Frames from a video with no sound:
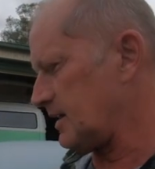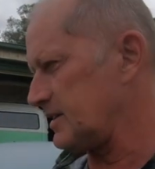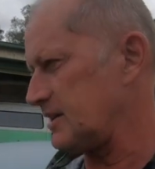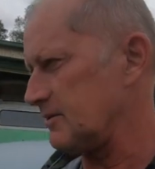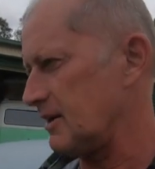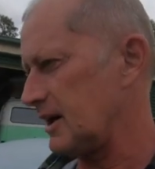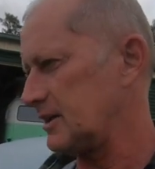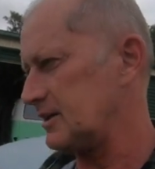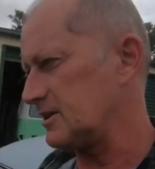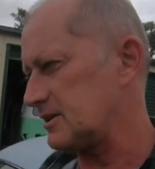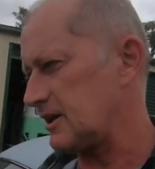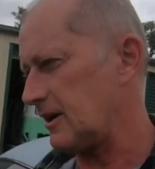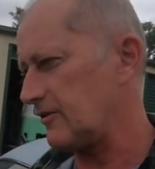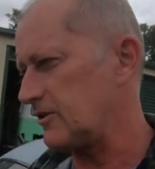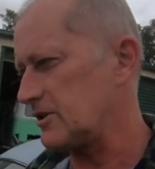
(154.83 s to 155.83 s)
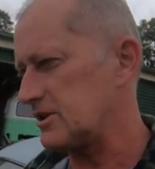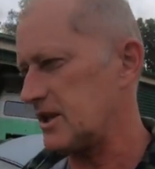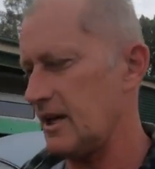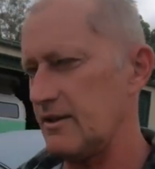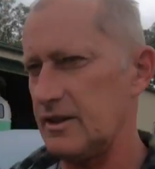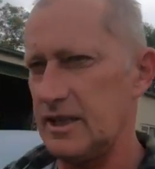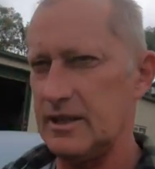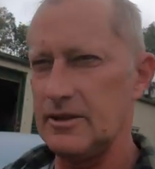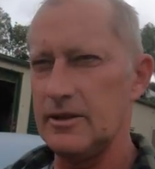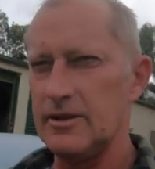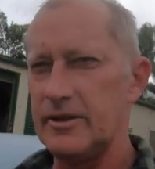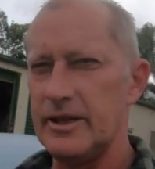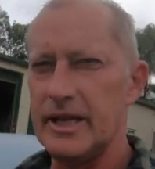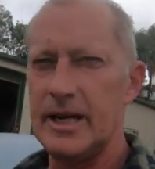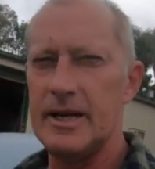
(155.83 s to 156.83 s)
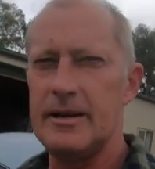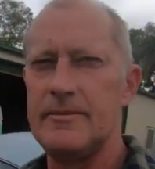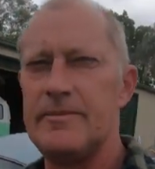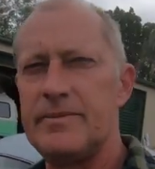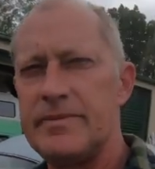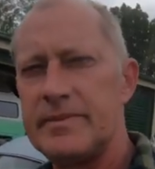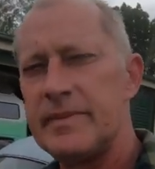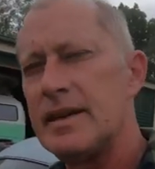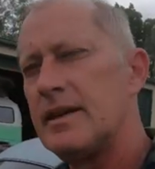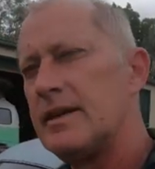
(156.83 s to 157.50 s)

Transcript: 1 year only stuff is, get on